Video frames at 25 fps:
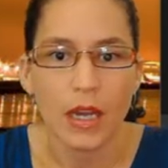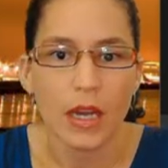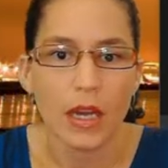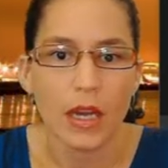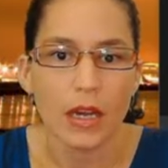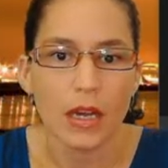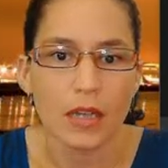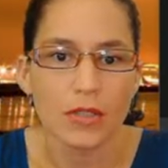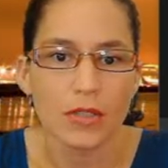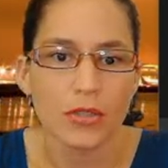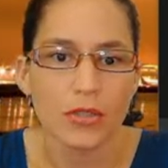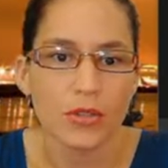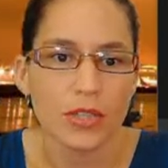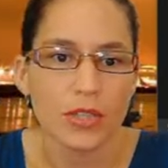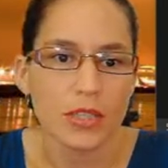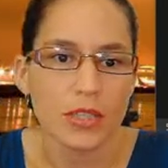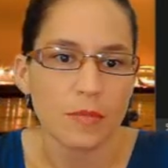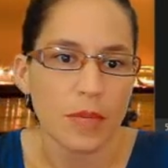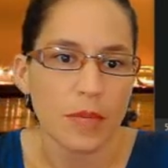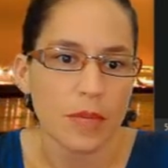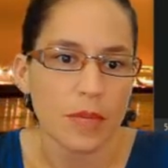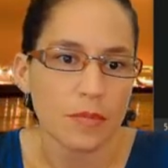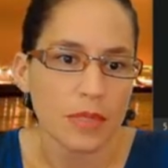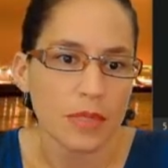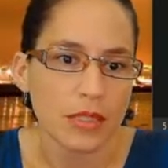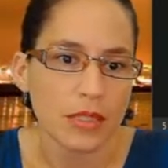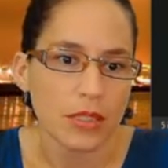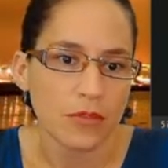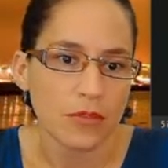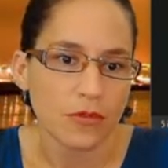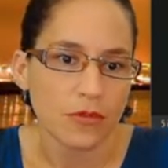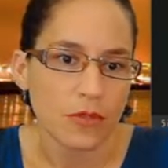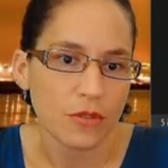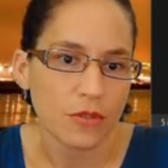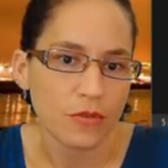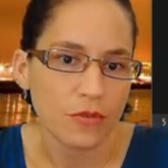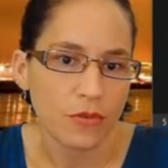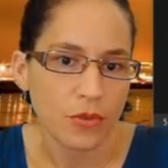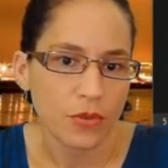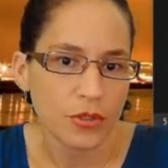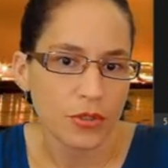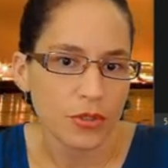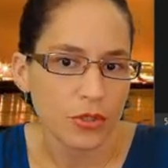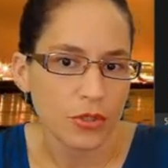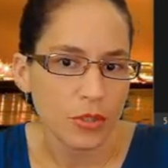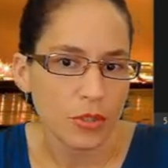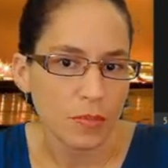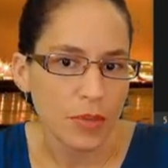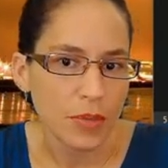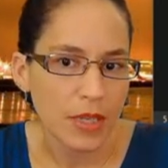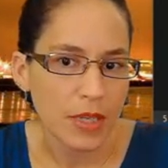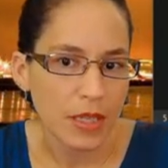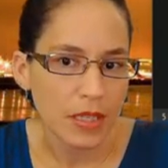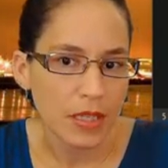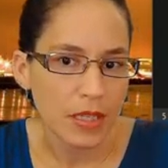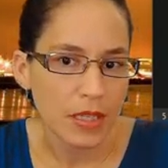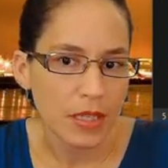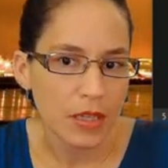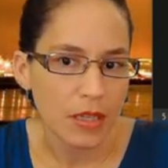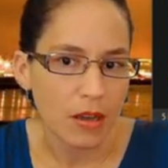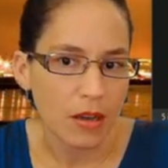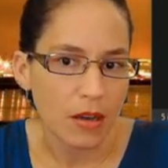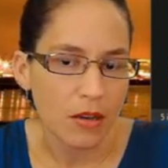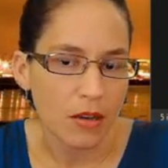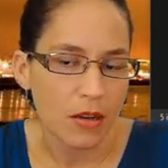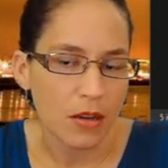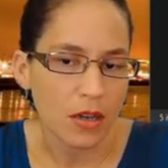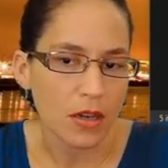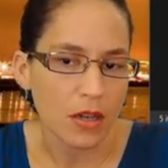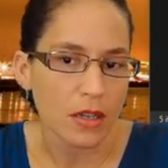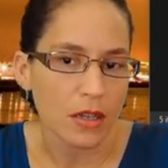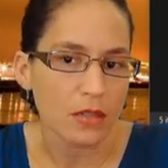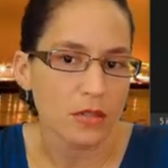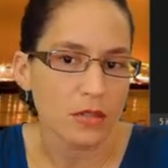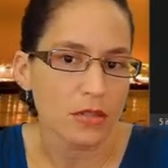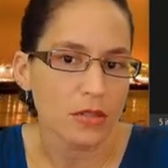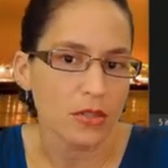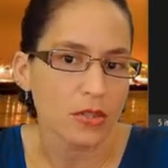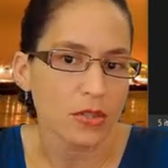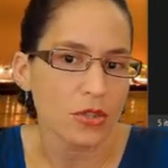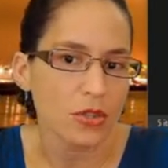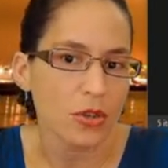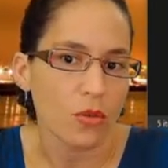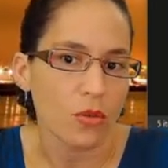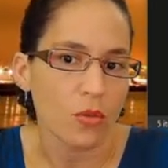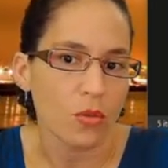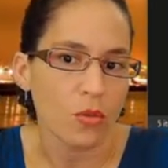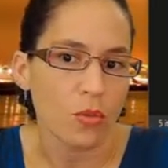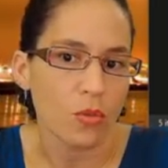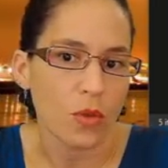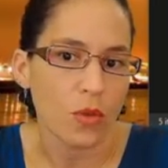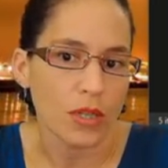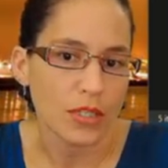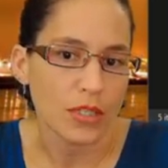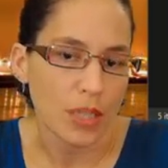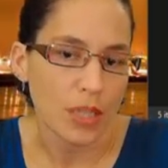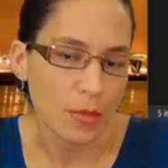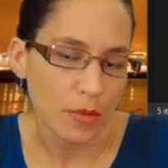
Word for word: Uh, so this might be different for you depending on, you know, what type of